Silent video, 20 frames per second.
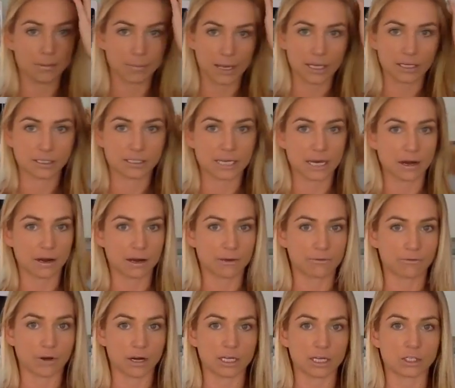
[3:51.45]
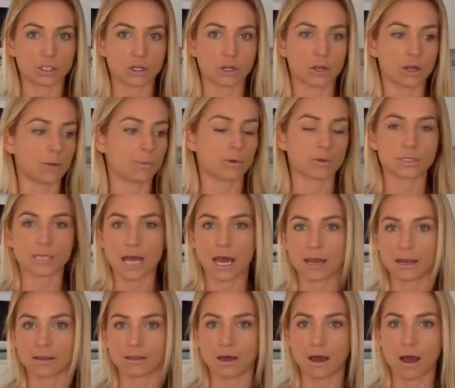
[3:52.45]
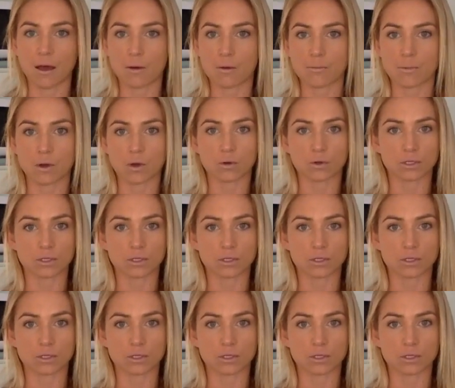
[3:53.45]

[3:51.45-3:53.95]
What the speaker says: and dairy-free too. I'm also adding the almond milk,